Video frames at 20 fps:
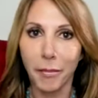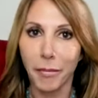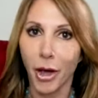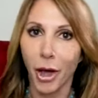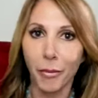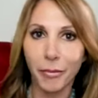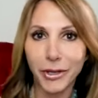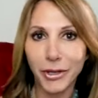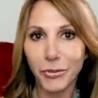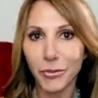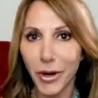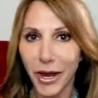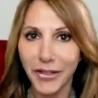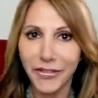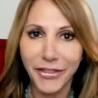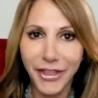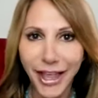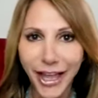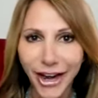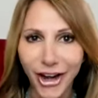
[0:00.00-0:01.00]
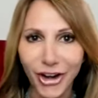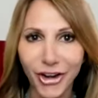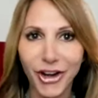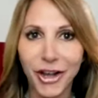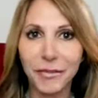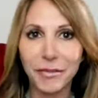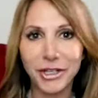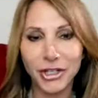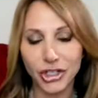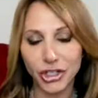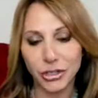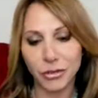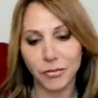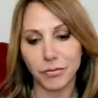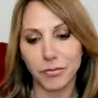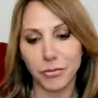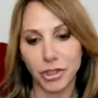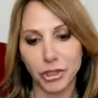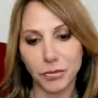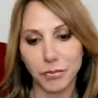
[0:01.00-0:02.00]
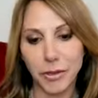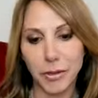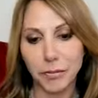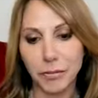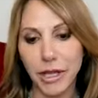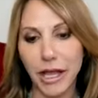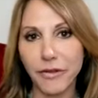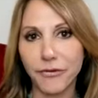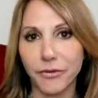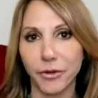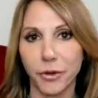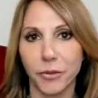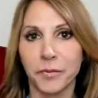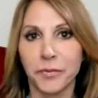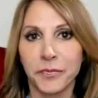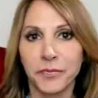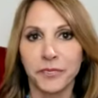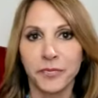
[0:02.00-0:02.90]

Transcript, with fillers: I'll be right there. I mean, just, just be playful.